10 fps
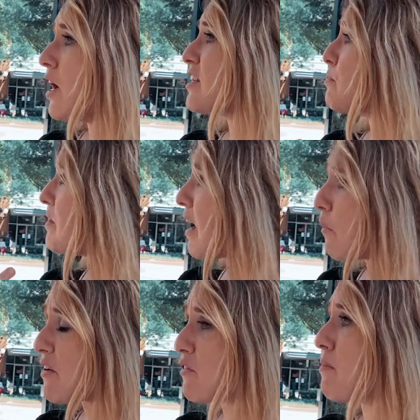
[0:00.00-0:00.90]
It's been
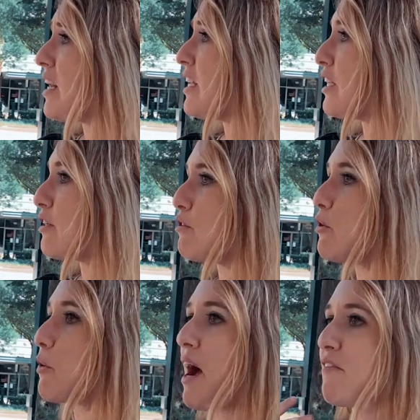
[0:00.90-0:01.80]
that way for many years.
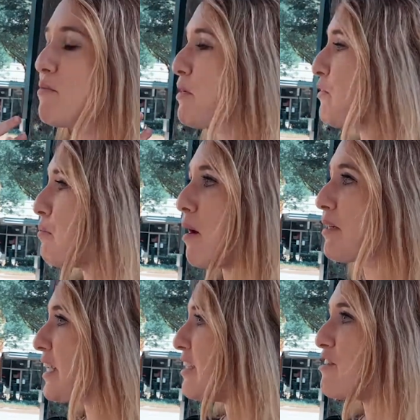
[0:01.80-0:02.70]
You don't have to be a
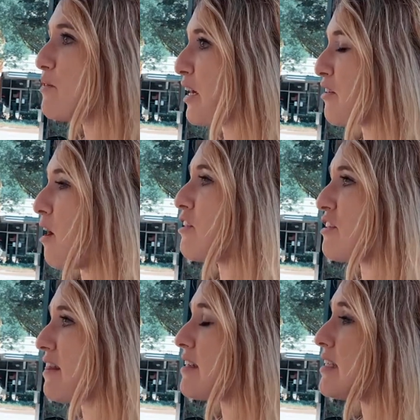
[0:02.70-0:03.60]
Republican to acknowledge
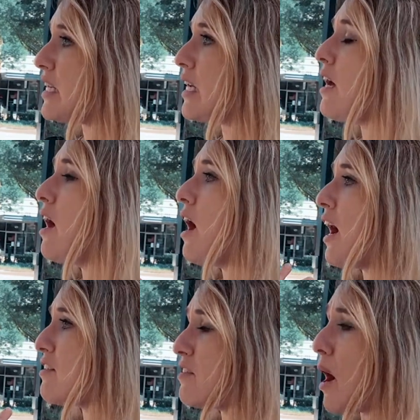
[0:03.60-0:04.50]
that the city
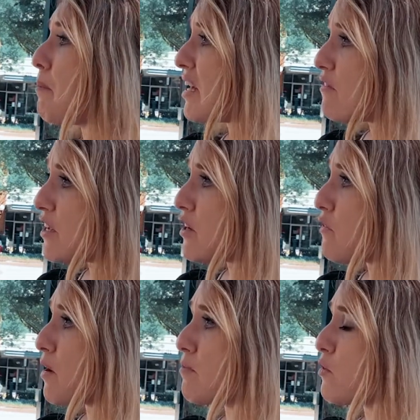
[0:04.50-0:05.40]
has not
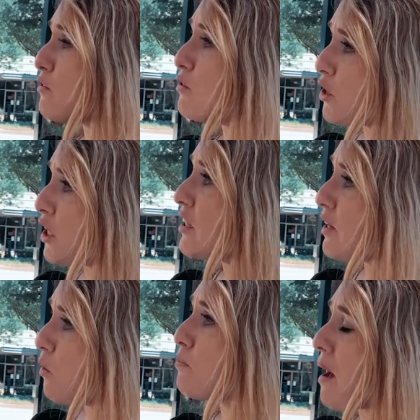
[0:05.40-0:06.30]
benefited from those who
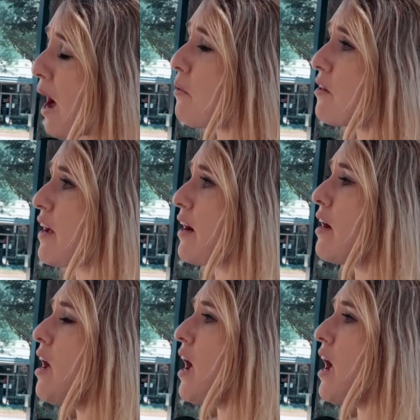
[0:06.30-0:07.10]
currently hold power there.